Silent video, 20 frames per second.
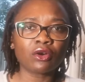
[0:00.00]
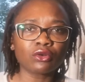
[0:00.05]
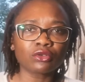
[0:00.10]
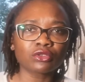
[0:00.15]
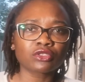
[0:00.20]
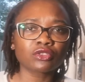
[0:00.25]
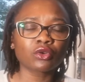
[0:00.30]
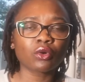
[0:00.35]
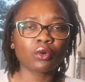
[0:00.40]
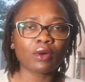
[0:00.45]

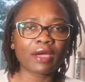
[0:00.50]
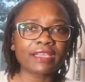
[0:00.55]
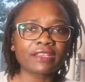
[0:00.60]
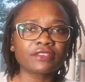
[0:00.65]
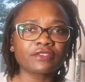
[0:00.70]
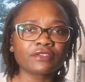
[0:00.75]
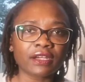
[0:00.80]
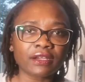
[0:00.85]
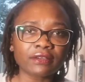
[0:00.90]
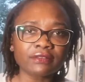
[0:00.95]
also
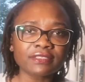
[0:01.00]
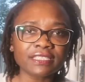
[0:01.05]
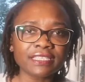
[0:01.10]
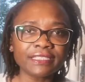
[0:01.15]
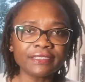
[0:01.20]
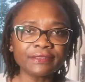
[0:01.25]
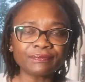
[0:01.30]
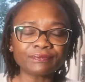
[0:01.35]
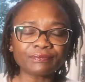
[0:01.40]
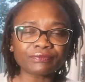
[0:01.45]
quite
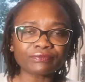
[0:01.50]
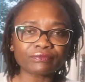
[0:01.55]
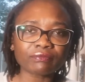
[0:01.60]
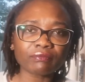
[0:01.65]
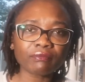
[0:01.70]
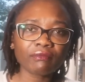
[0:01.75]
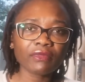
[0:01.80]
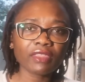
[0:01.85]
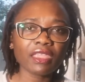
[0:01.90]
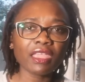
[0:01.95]
drowsy.
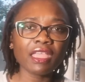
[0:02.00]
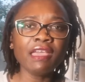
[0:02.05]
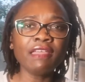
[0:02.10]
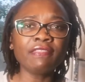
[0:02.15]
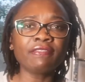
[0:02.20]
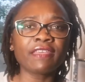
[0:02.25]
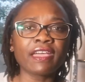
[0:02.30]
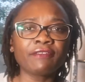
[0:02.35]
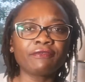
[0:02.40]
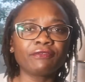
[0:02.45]

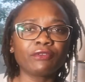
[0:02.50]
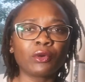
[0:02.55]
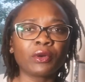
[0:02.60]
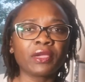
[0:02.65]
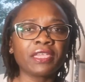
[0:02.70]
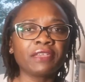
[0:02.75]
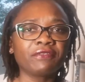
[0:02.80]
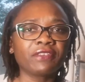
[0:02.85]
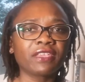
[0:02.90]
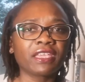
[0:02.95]
And therefore,
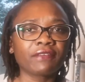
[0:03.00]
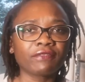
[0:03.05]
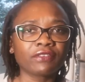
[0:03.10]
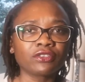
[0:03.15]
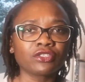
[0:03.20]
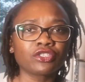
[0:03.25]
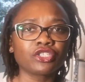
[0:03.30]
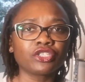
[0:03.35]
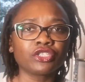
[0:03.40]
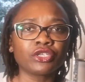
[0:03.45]
if
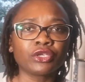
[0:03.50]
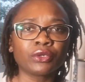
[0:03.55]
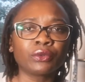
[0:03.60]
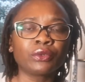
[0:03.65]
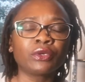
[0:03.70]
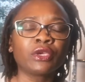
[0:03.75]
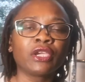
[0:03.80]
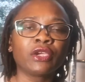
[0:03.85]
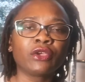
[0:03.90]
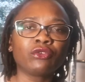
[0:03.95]
given to
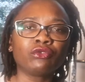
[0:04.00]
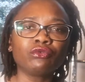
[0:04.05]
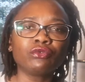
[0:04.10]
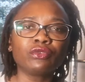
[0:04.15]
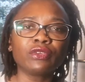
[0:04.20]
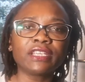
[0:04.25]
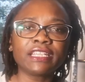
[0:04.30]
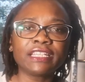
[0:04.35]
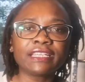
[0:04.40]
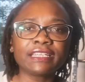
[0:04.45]
you
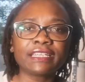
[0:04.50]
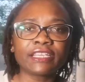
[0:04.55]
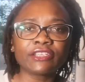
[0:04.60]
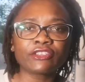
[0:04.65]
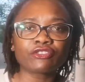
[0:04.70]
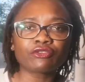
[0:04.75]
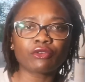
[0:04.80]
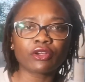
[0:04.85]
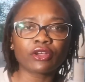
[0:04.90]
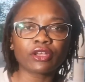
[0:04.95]
really
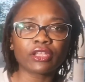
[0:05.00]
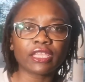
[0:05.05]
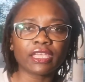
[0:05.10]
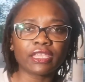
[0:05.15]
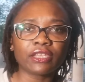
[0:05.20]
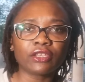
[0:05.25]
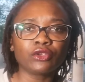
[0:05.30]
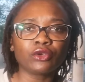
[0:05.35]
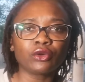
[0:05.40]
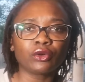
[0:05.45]
later on
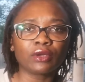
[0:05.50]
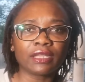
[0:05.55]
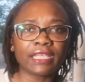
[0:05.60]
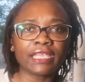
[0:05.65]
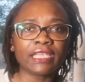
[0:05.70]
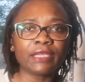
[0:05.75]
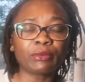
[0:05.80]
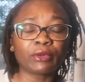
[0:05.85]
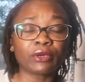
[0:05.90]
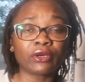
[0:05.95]
in your
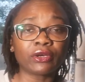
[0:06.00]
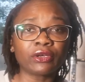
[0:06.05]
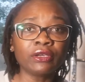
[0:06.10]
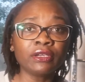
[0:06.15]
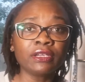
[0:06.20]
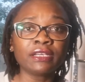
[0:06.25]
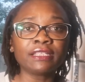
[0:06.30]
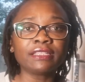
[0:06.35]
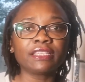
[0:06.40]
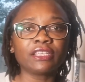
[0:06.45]
labor,
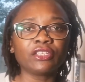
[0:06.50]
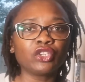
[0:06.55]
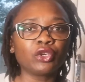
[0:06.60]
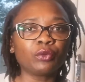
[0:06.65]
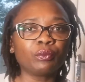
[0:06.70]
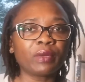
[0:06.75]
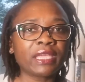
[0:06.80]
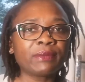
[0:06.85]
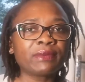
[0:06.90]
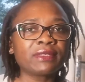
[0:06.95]
then
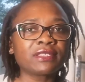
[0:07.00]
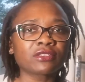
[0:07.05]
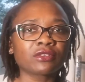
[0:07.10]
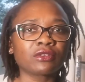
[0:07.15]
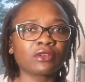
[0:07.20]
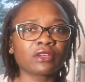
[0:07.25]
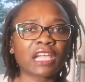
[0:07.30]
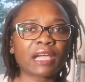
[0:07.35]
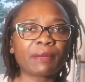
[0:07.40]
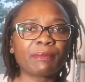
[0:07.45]
your baby is
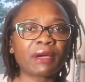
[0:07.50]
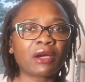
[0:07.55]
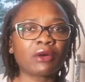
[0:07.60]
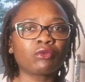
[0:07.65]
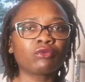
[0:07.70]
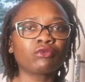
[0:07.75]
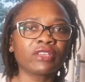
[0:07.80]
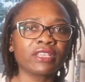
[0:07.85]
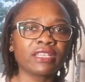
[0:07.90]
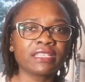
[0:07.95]
going to come
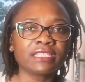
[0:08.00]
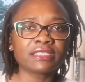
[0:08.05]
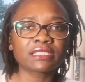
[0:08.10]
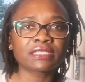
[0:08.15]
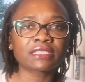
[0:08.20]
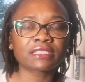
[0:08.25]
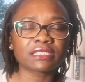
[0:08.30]
out really,